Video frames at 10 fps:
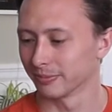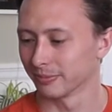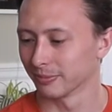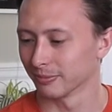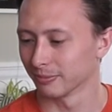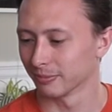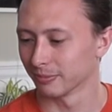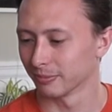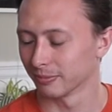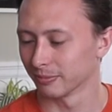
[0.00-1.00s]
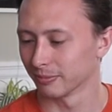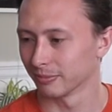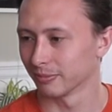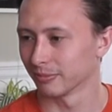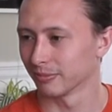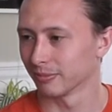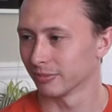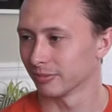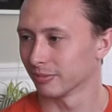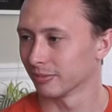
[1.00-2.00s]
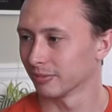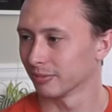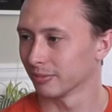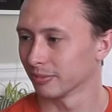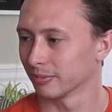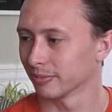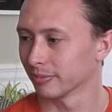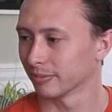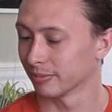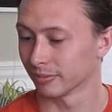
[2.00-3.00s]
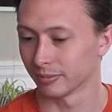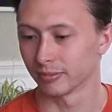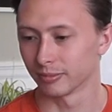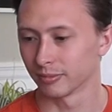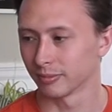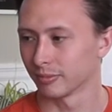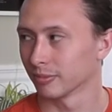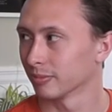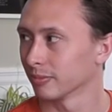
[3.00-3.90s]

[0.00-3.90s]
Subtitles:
No words are spoken by the person on screen.